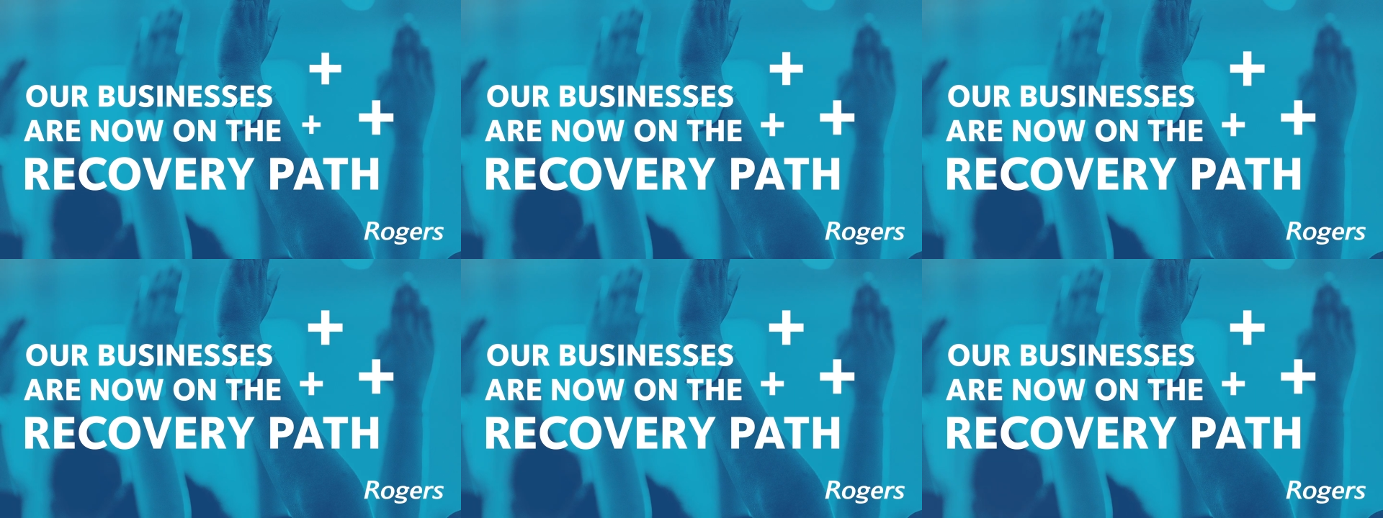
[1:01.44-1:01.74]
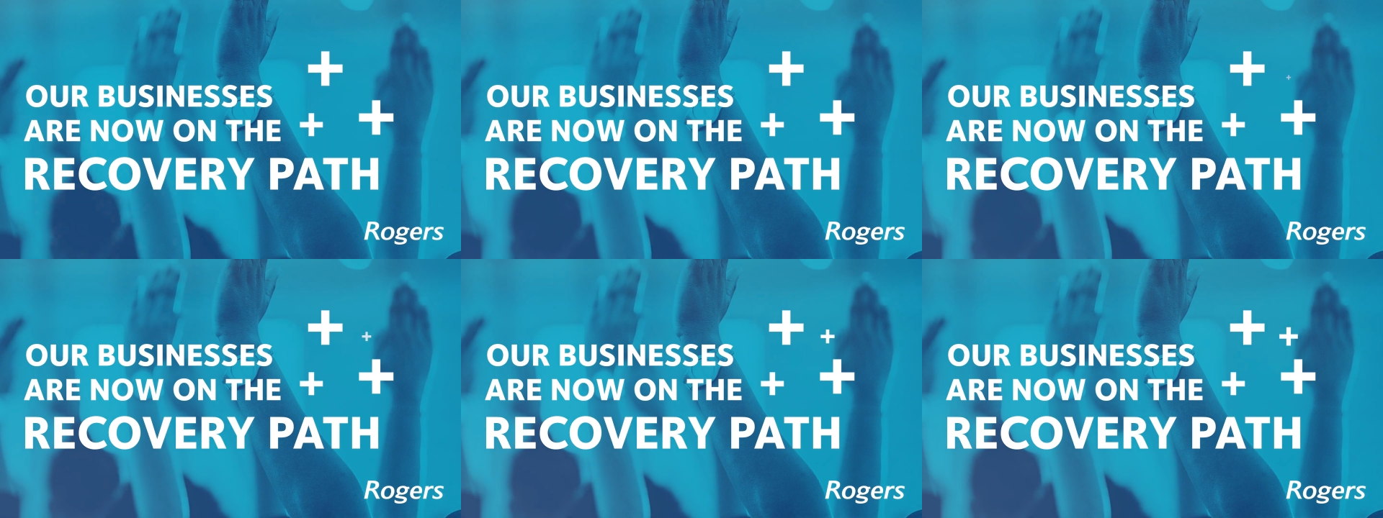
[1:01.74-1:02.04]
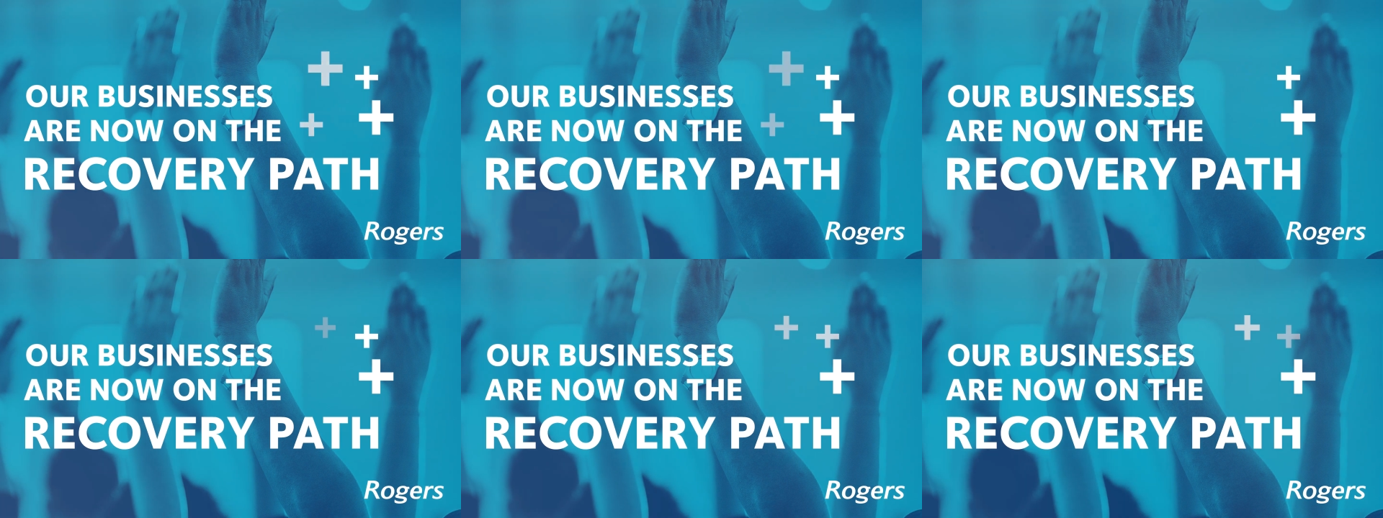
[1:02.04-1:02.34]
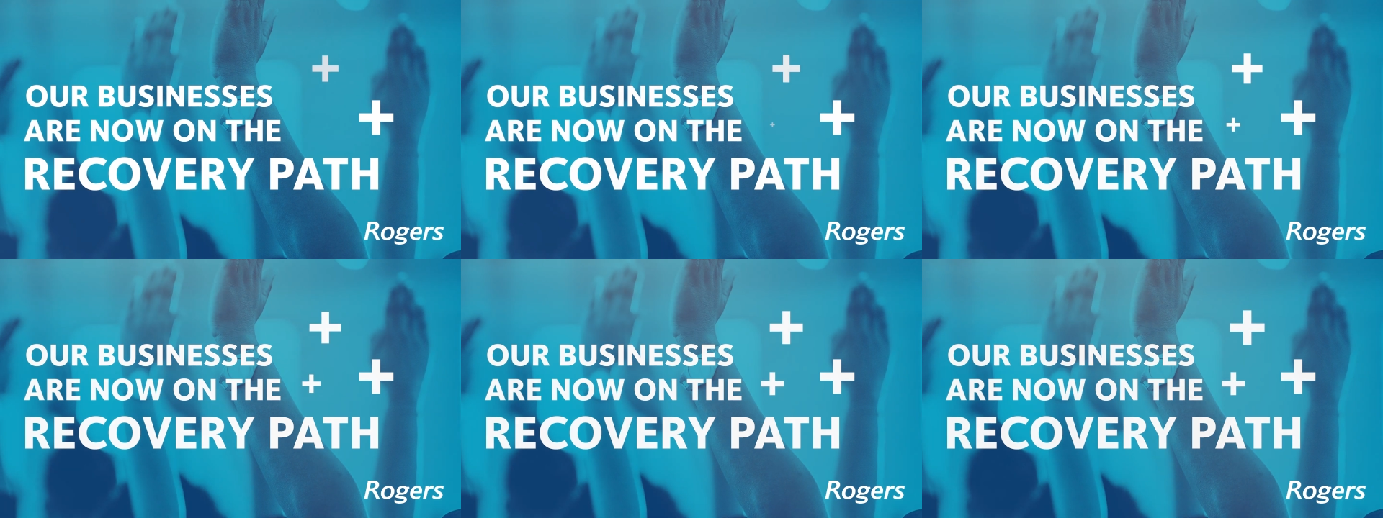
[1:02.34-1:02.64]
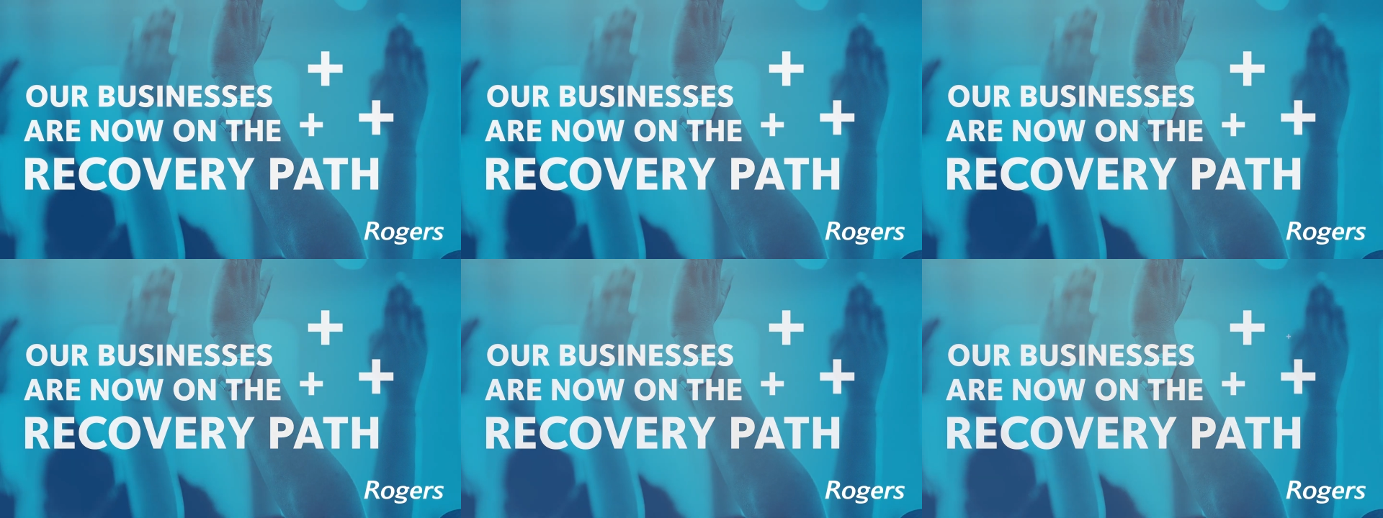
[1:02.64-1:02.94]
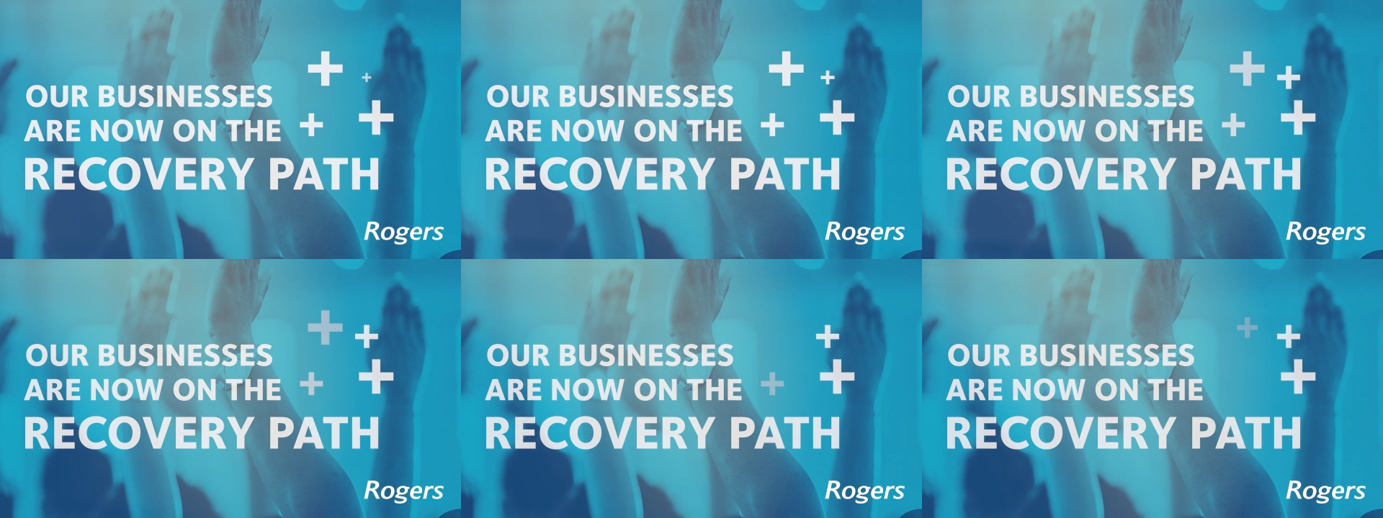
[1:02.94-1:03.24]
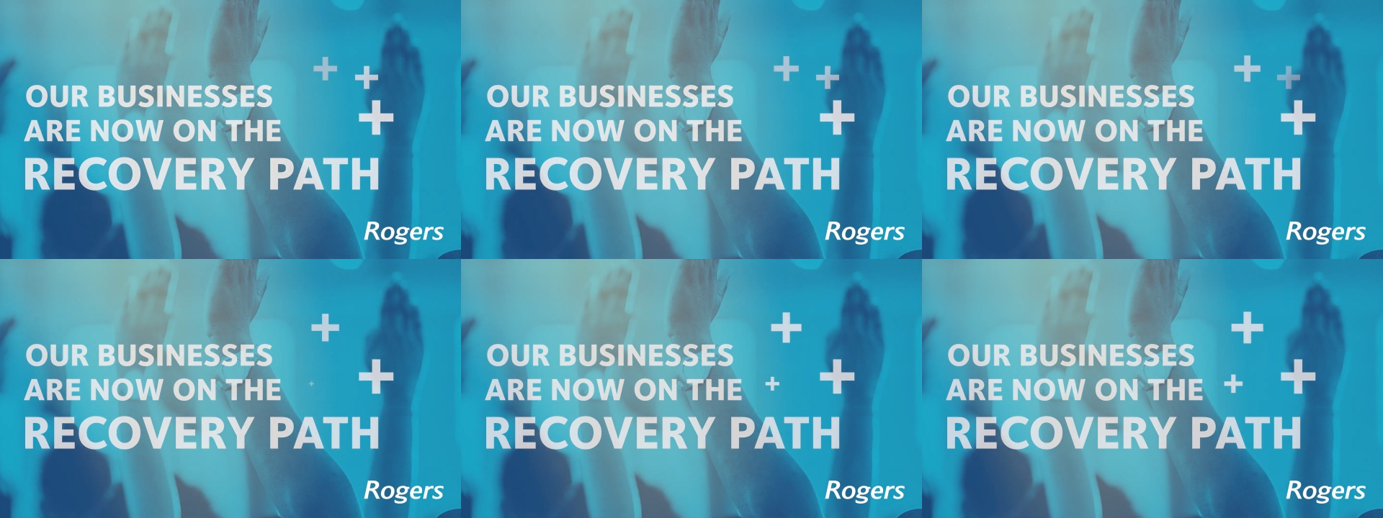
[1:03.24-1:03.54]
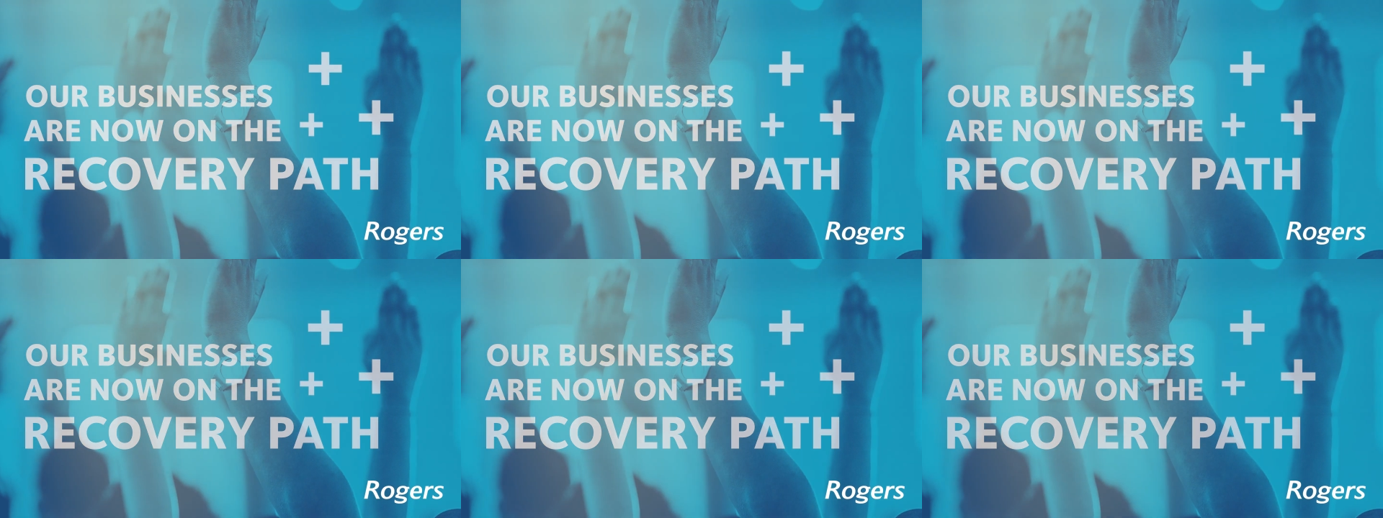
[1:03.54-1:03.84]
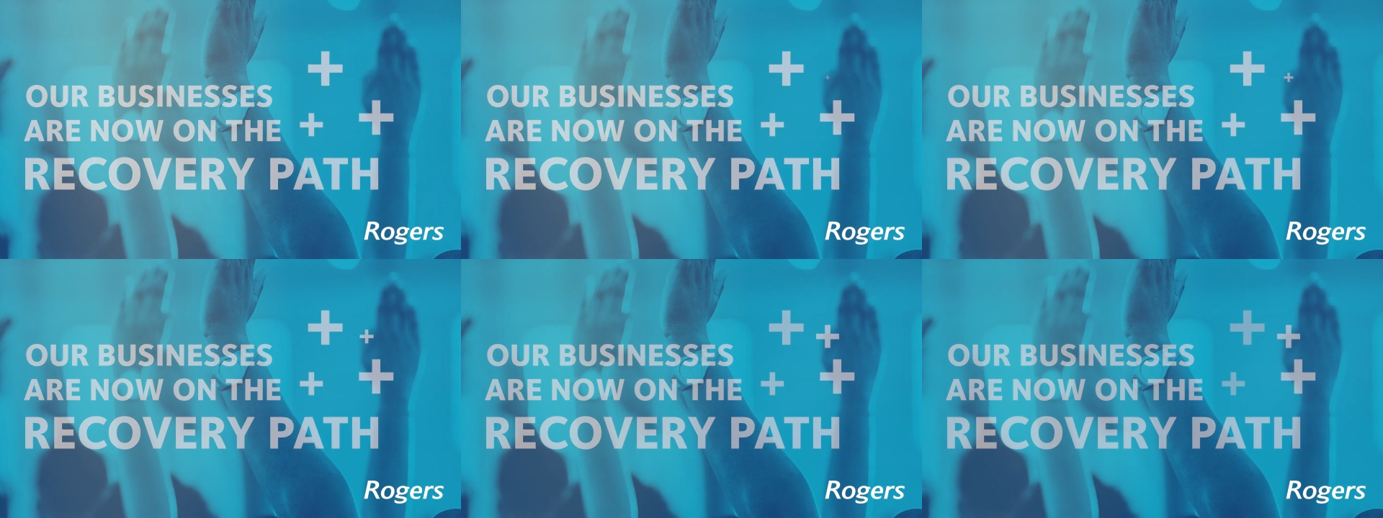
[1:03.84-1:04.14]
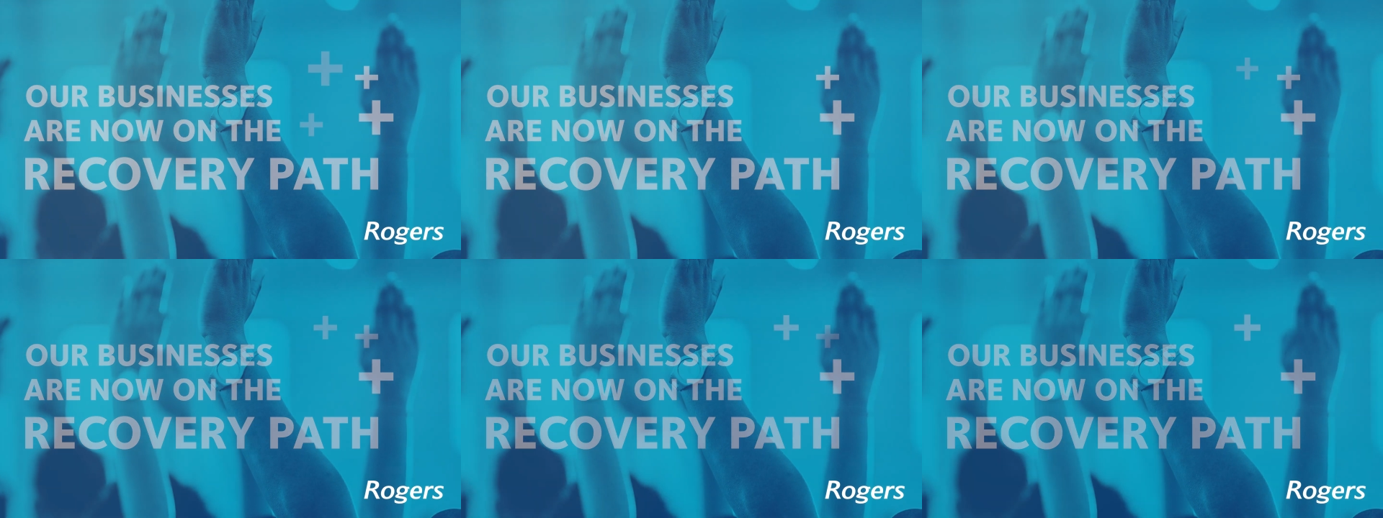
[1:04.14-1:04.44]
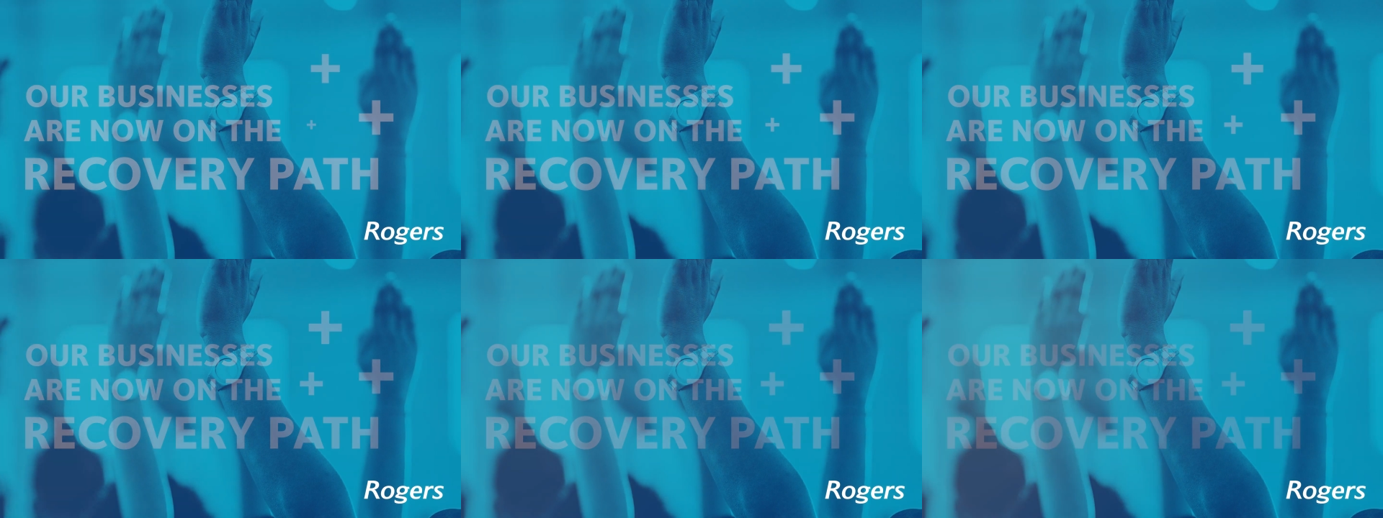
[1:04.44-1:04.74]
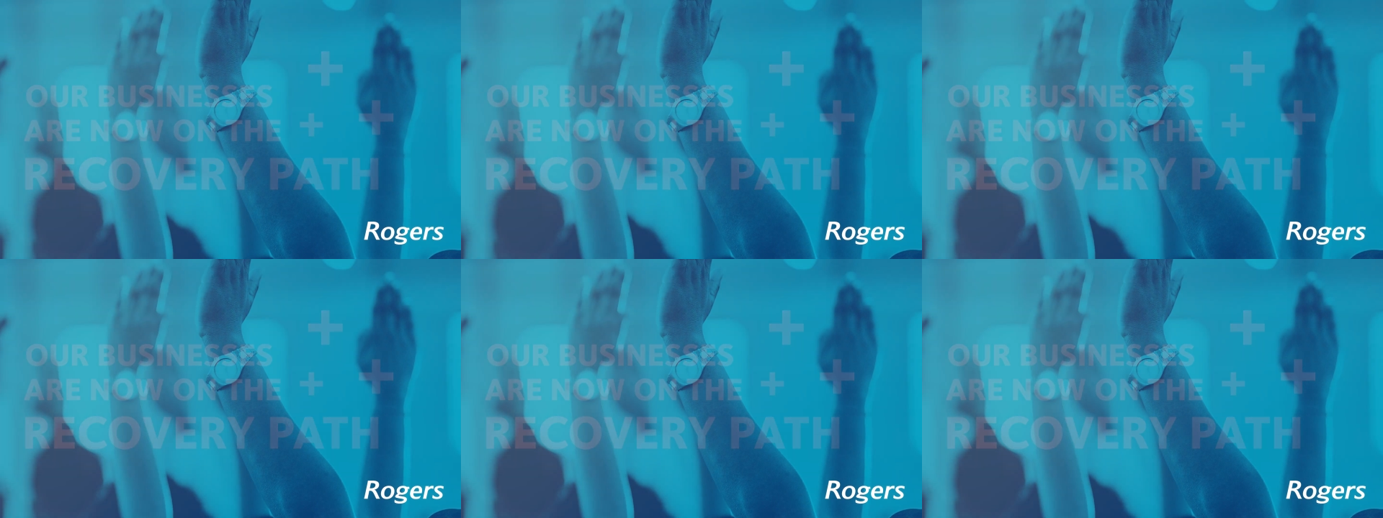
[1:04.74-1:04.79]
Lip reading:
No face is visible, so there are no lips to read.